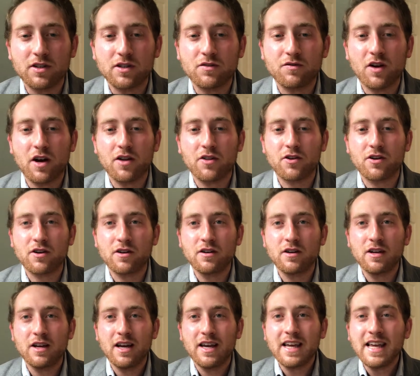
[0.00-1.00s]
his father.
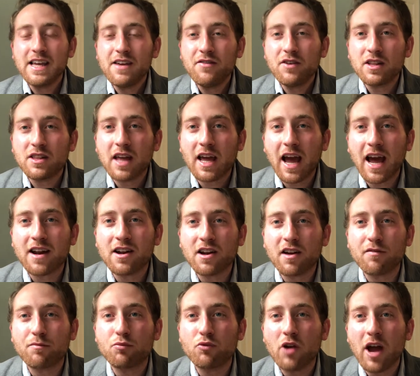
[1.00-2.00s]
Even they had
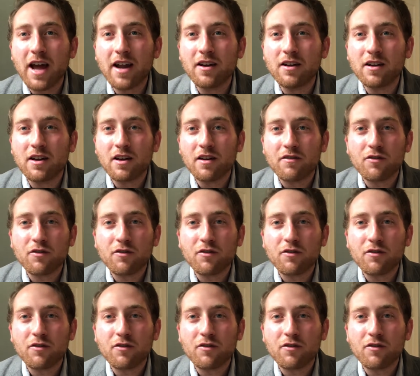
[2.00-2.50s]
enough bread